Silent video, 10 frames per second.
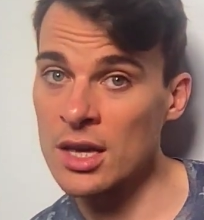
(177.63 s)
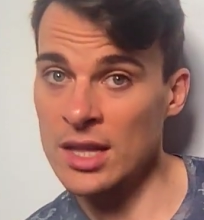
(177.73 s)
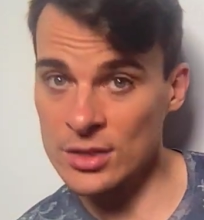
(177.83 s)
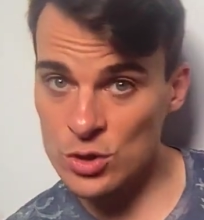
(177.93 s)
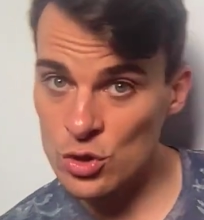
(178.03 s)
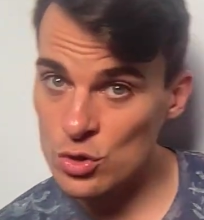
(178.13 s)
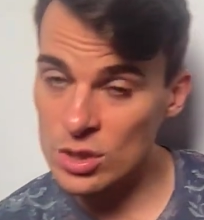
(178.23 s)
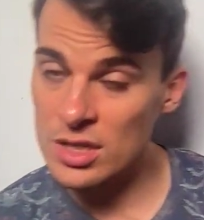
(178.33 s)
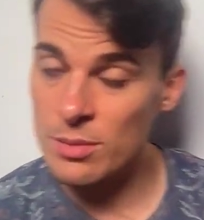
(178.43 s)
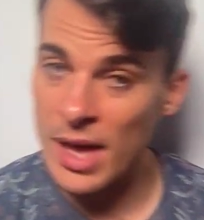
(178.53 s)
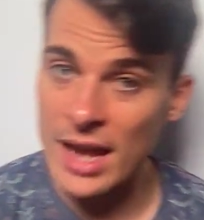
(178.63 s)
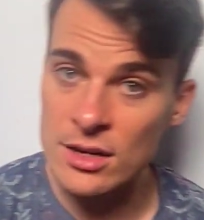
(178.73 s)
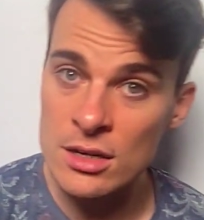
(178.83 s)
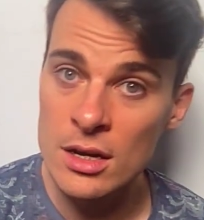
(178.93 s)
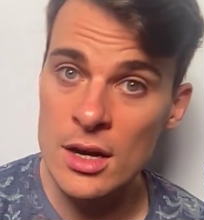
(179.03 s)
That's usually the
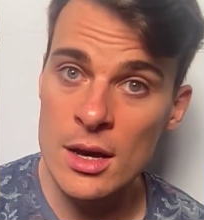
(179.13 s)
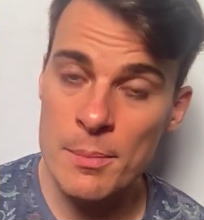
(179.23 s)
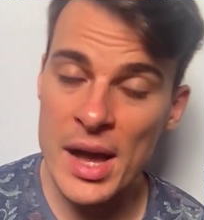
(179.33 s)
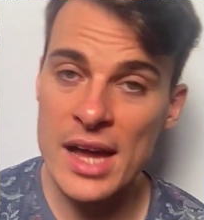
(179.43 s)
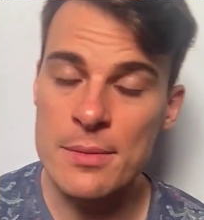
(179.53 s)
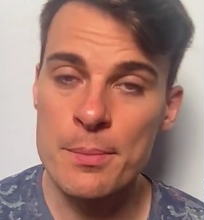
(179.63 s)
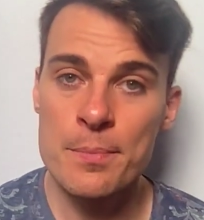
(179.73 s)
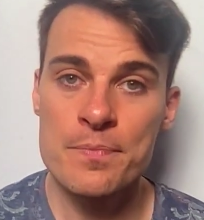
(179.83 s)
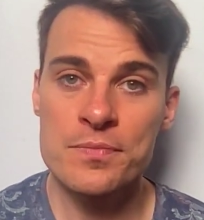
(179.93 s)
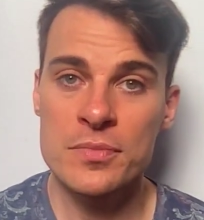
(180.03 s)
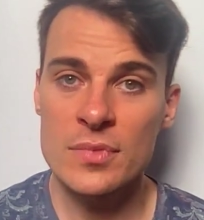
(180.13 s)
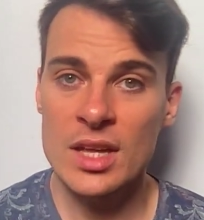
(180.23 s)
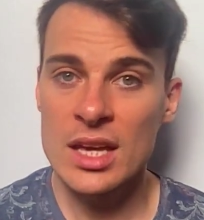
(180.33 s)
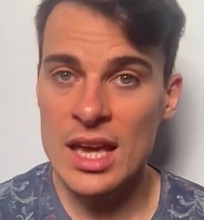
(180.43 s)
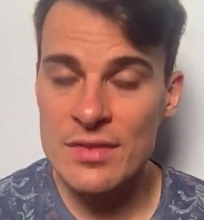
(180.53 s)
pattern. But
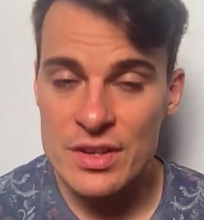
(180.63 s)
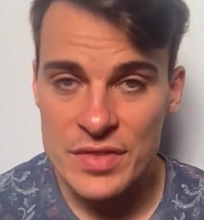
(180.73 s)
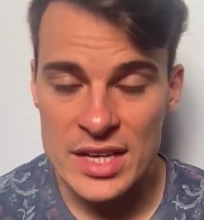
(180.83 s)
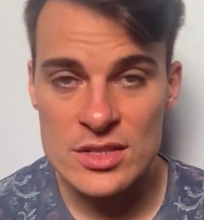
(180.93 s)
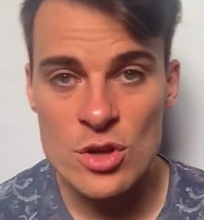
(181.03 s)
even if that's